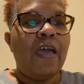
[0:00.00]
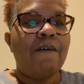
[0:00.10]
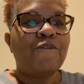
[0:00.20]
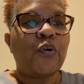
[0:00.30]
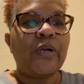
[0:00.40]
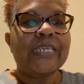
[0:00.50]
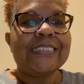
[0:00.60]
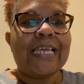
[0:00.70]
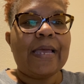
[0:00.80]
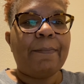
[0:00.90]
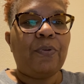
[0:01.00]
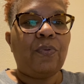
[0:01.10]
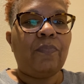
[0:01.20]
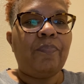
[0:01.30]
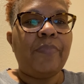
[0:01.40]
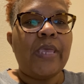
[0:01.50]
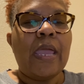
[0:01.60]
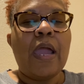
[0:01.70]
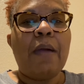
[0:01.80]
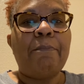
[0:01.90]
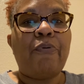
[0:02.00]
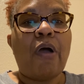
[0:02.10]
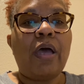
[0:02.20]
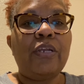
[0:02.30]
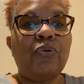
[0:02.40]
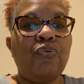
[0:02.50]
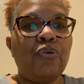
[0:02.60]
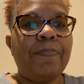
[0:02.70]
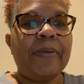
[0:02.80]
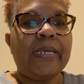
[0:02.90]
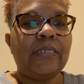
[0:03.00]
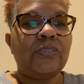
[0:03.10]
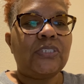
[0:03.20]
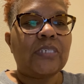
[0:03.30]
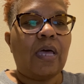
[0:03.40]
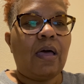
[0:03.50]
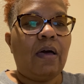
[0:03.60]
For example, broad groupings